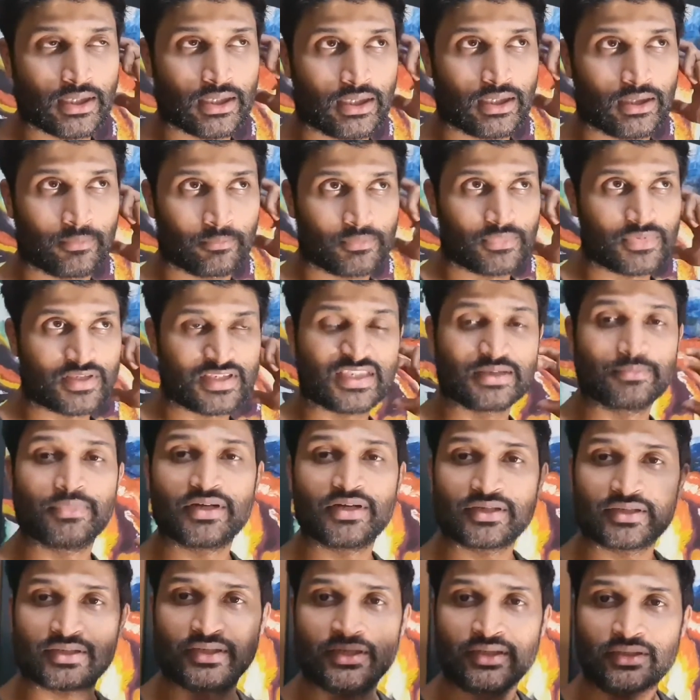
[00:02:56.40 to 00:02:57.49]

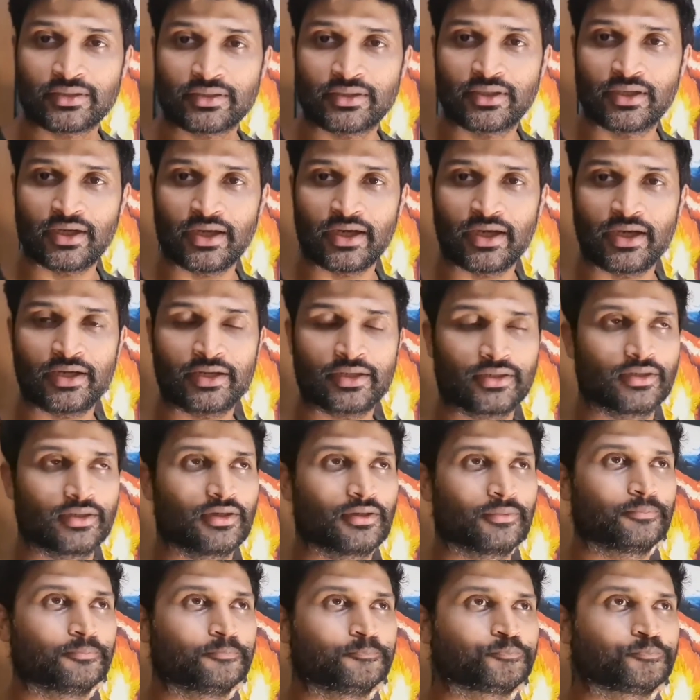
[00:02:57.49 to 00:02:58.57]
cement in it, and
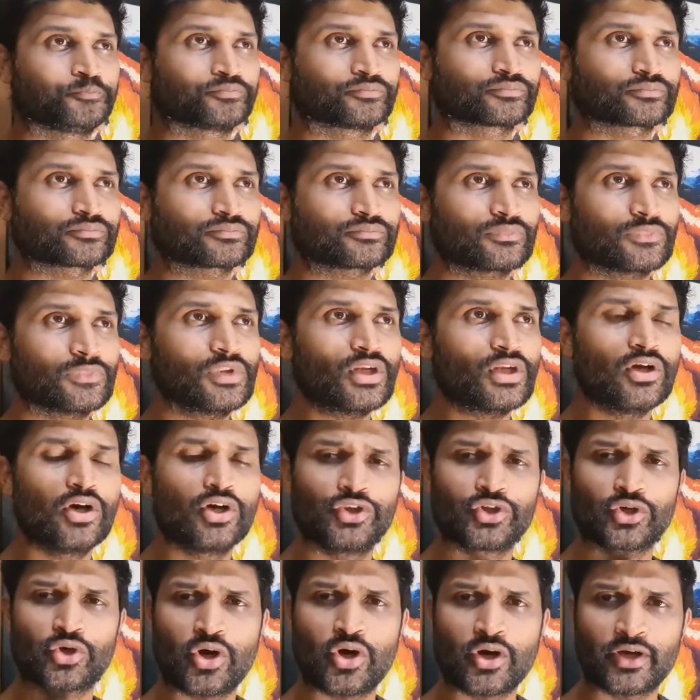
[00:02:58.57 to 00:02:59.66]
or the
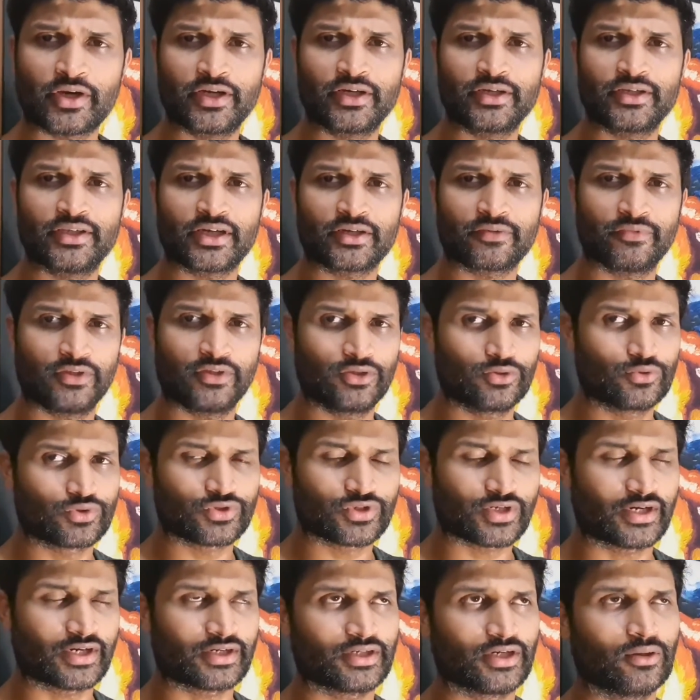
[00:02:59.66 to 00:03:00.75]
concrete that we use
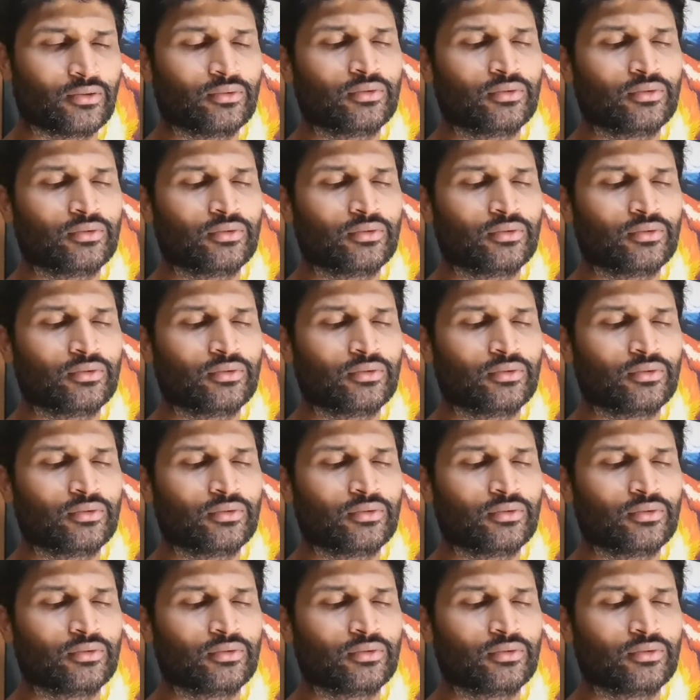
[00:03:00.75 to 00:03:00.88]
right now.